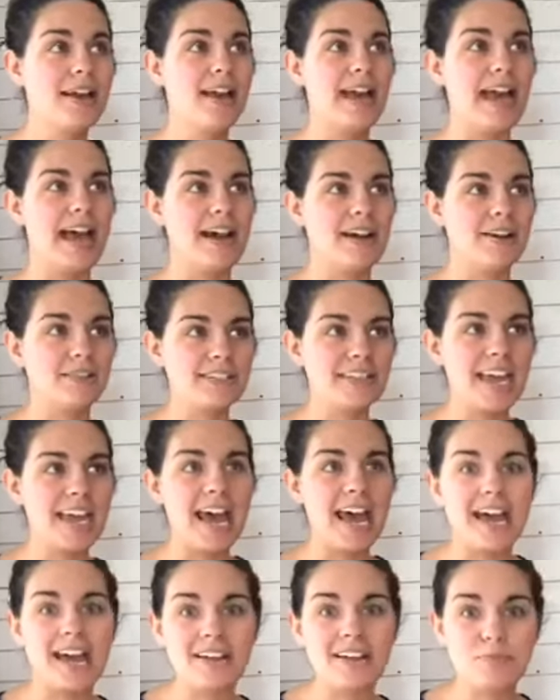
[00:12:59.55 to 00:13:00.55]
how to
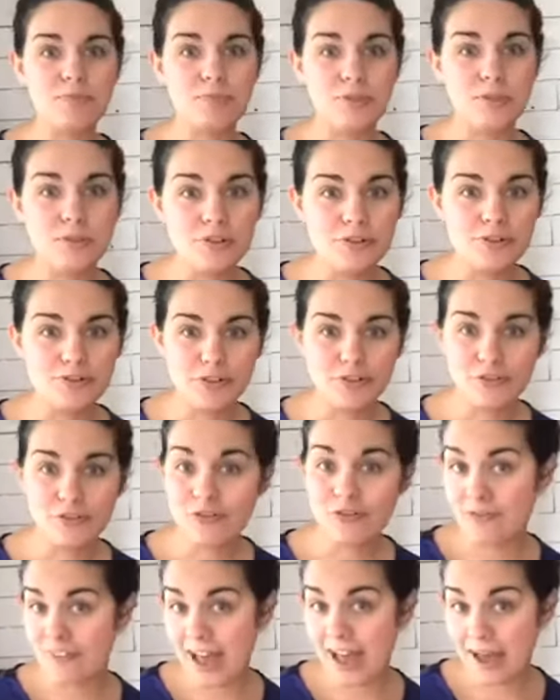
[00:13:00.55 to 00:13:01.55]
add beautiful
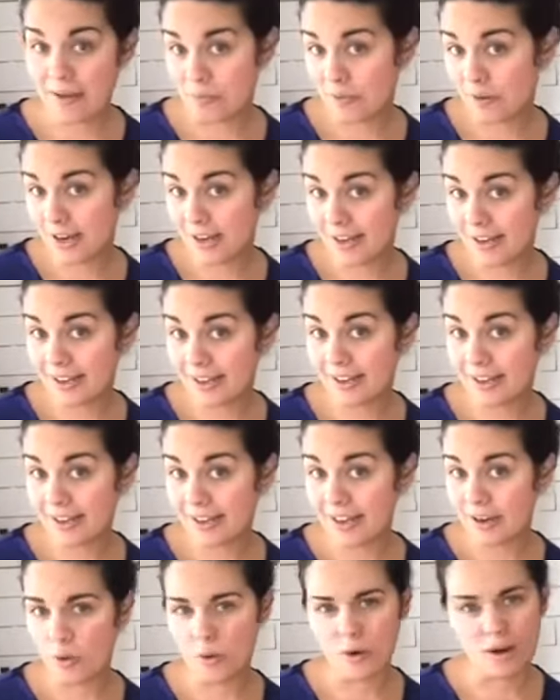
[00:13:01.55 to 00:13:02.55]
fabric
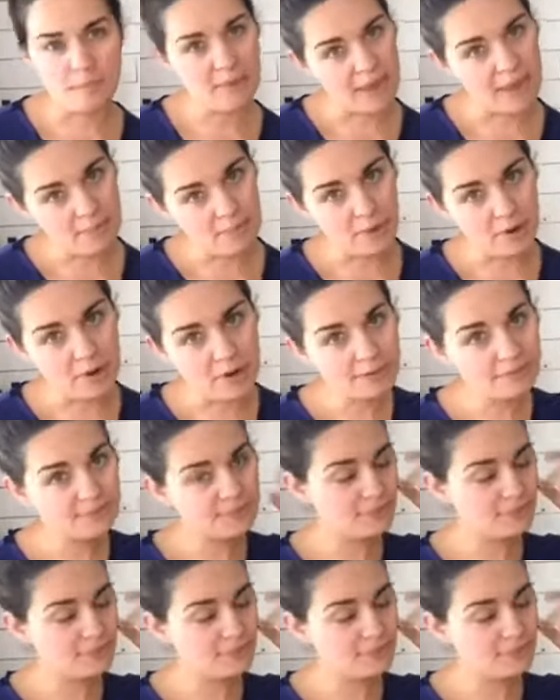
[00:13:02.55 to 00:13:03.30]
or paper